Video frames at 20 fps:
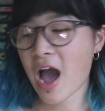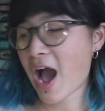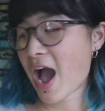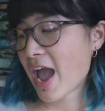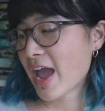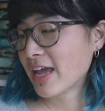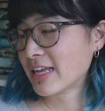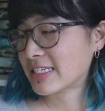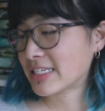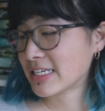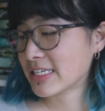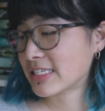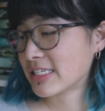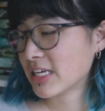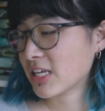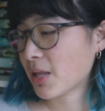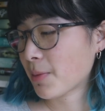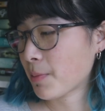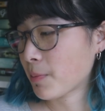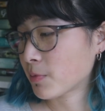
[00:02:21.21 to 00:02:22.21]
I did see
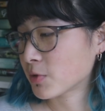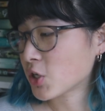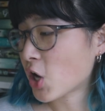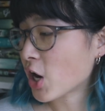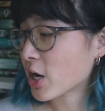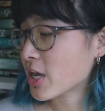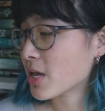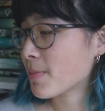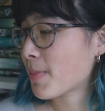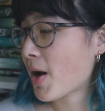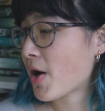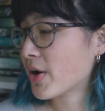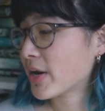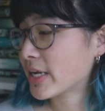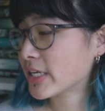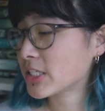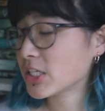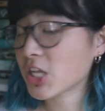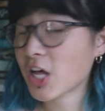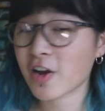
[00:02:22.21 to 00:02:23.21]
a lot of people talking about
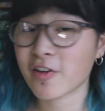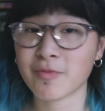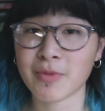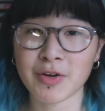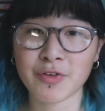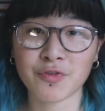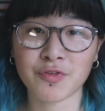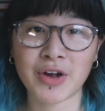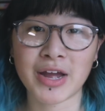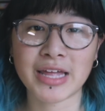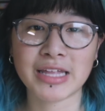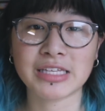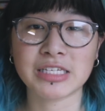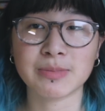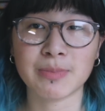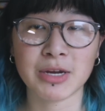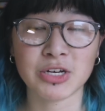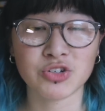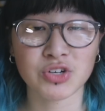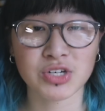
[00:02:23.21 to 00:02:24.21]
it. A lot of my friends,
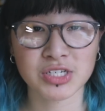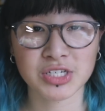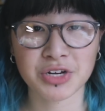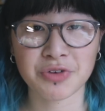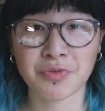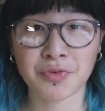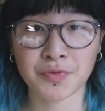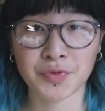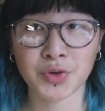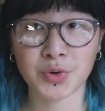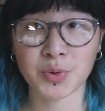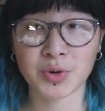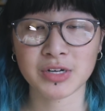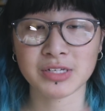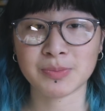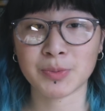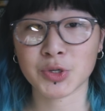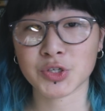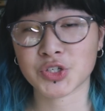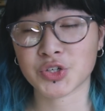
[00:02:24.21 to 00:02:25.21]
my trusted
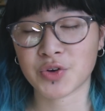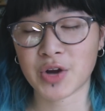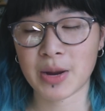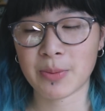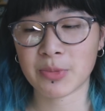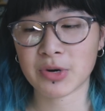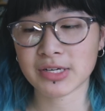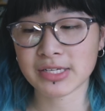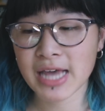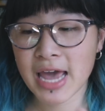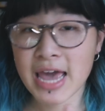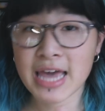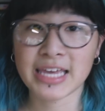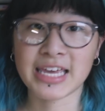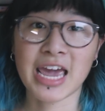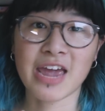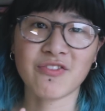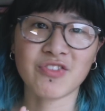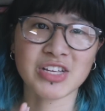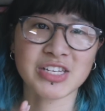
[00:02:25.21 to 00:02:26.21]
reviewers, Bookstagrammers,
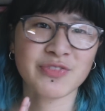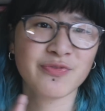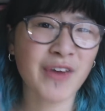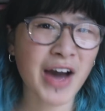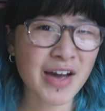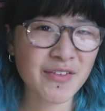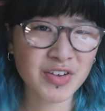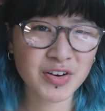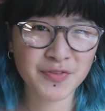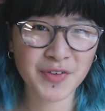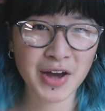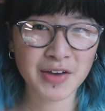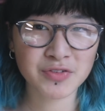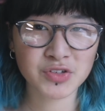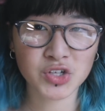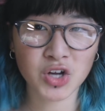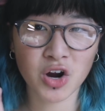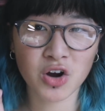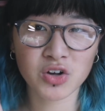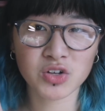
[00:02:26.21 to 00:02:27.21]
gave this 5 out of 5
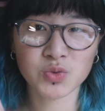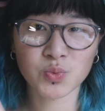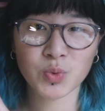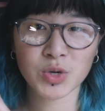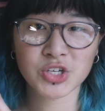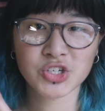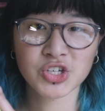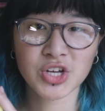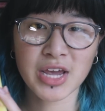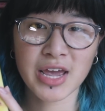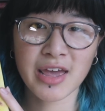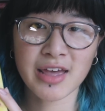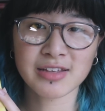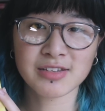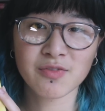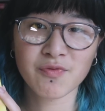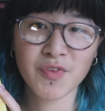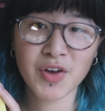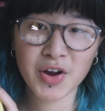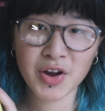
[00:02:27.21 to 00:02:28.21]
stars, which is
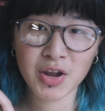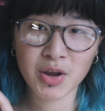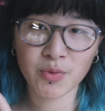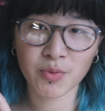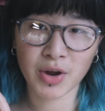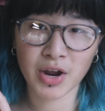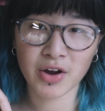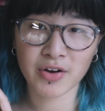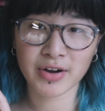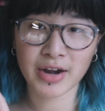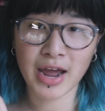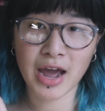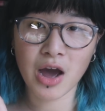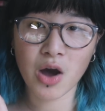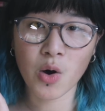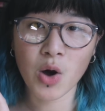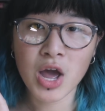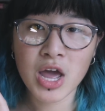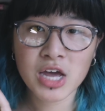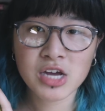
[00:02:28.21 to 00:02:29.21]
very rare
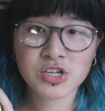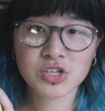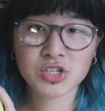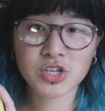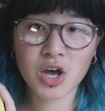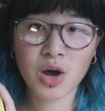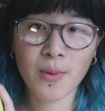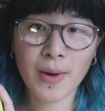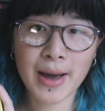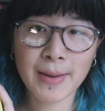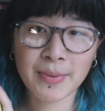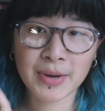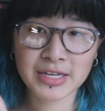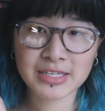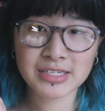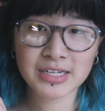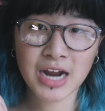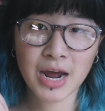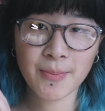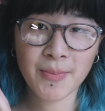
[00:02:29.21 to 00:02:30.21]
now. So I
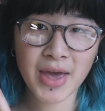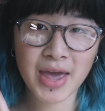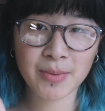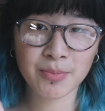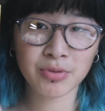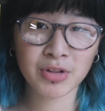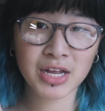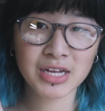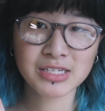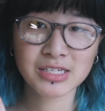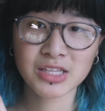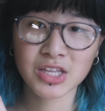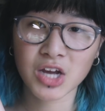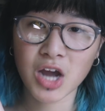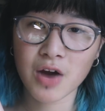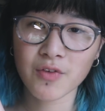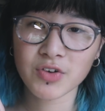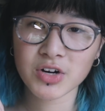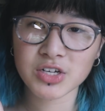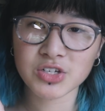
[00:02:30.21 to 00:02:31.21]
picked it up, and plus the
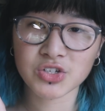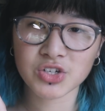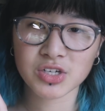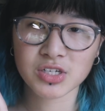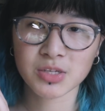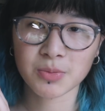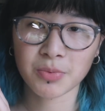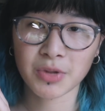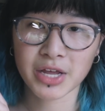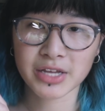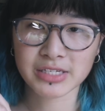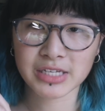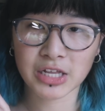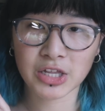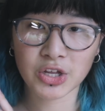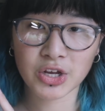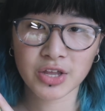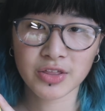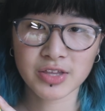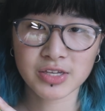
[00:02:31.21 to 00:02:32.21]
cover is just a plus. Like,
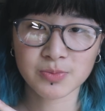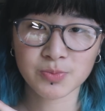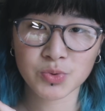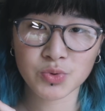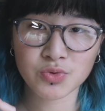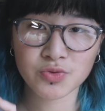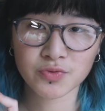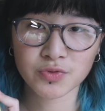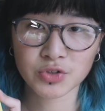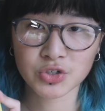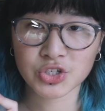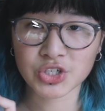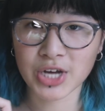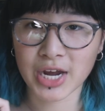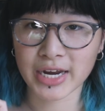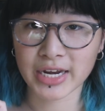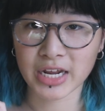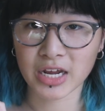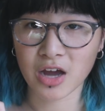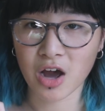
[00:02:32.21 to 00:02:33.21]
look at this beautiful
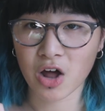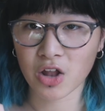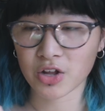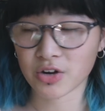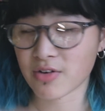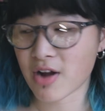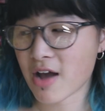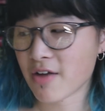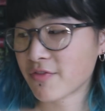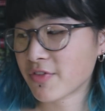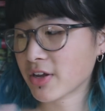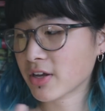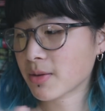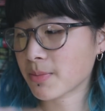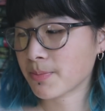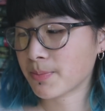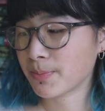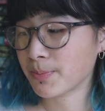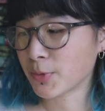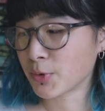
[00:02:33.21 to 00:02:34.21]
shining
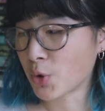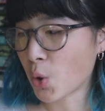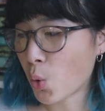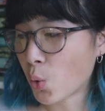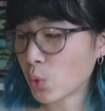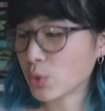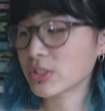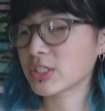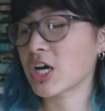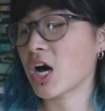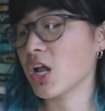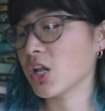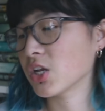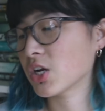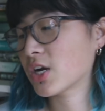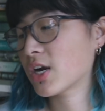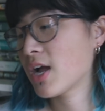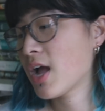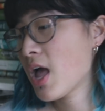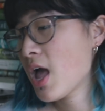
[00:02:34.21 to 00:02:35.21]
holographic gold
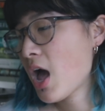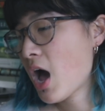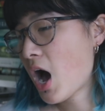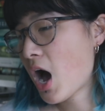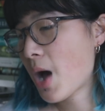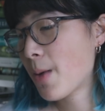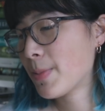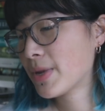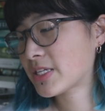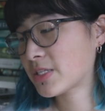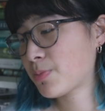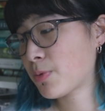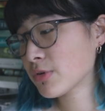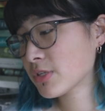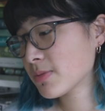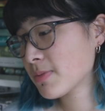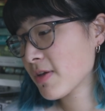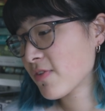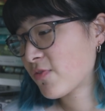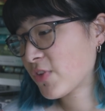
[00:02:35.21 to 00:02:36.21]
color. It's supposed
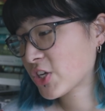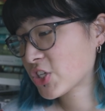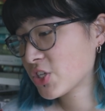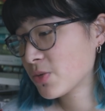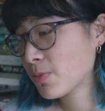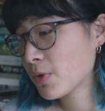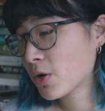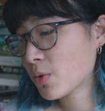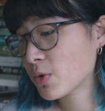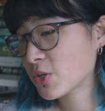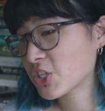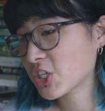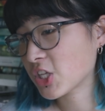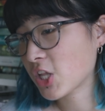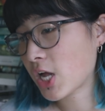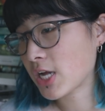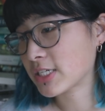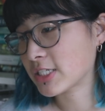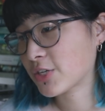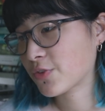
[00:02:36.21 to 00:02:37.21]
to be a fiction book, which is a
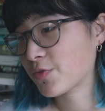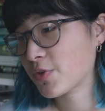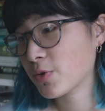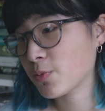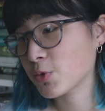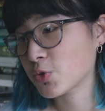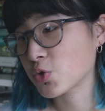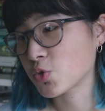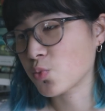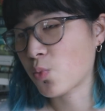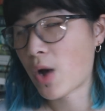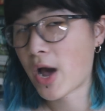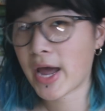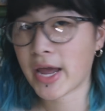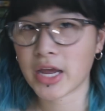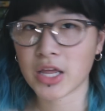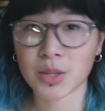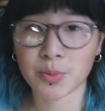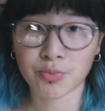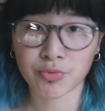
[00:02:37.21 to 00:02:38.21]
lot different, which is
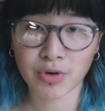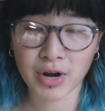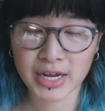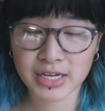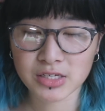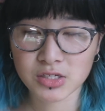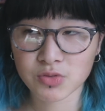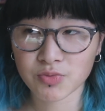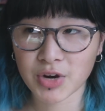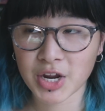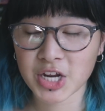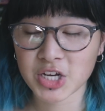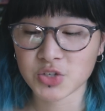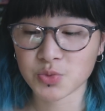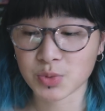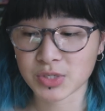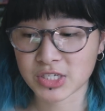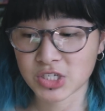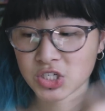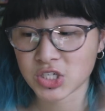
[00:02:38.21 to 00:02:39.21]
why the price range
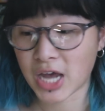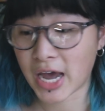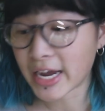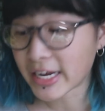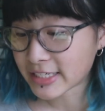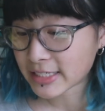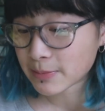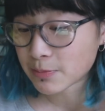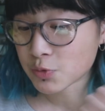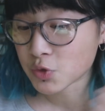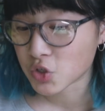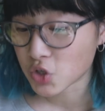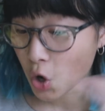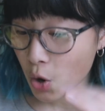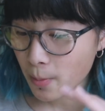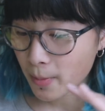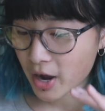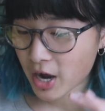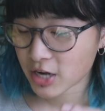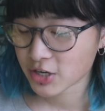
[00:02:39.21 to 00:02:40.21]
was hiked up
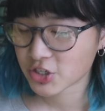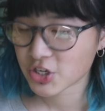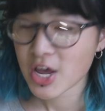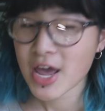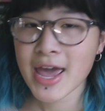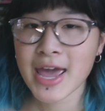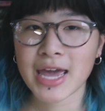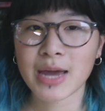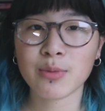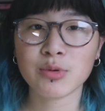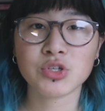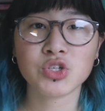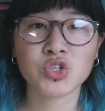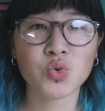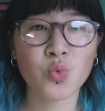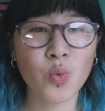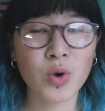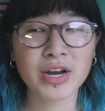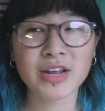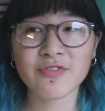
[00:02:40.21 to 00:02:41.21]
so much. It was
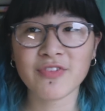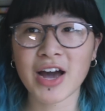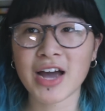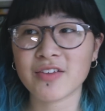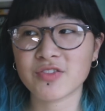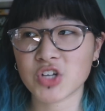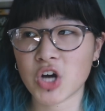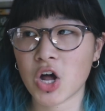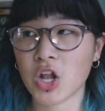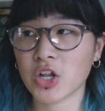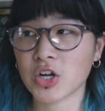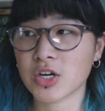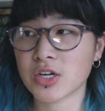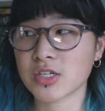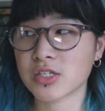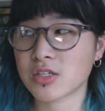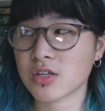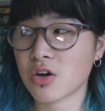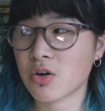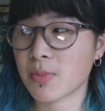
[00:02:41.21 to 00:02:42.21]

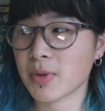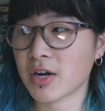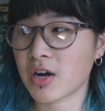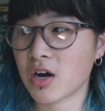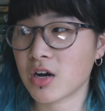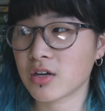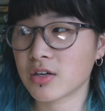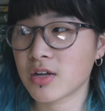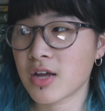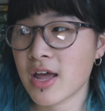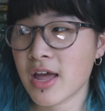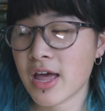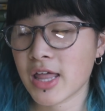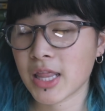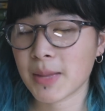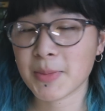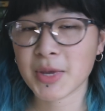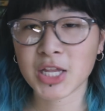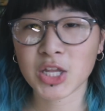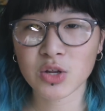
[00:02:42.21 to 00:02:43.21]
$25. Oh my god.
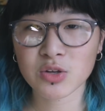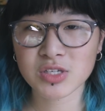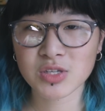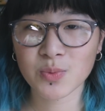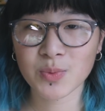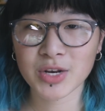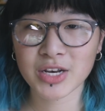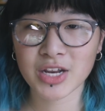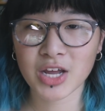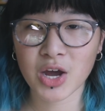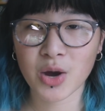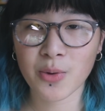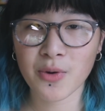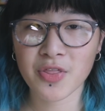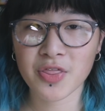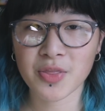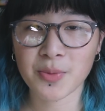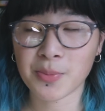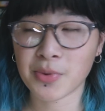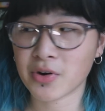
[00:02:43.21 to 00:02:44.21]
Let me close the
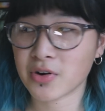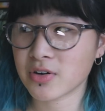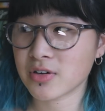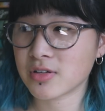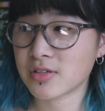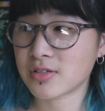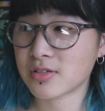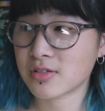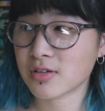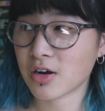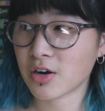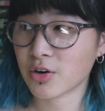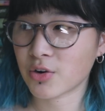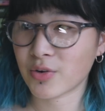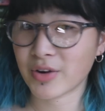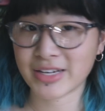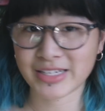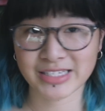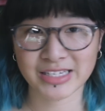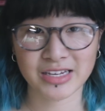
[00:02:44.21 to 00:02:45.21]
window. The birds are
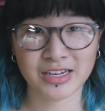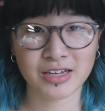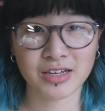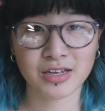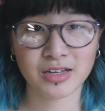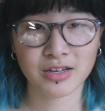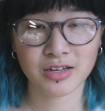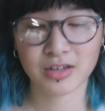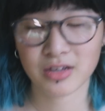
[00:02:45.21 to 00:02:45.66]
crazy.